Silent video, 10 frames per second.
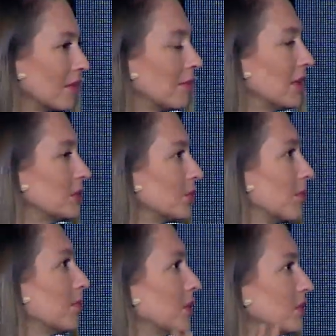place where
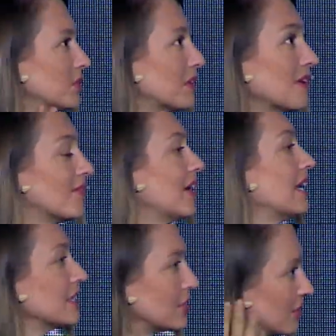most
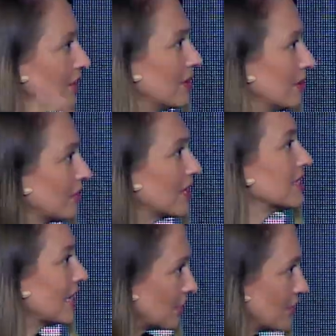financial
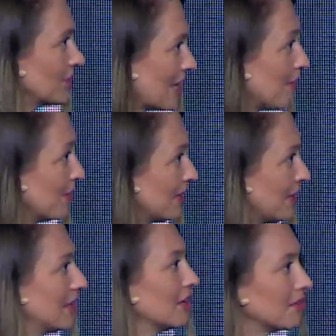transactions happen,
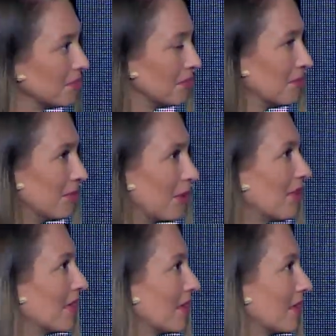and then maybe
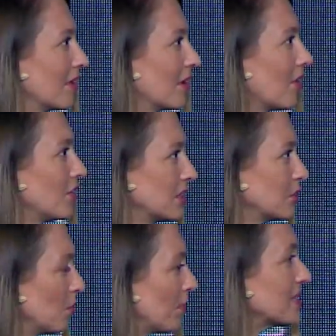the other chains will be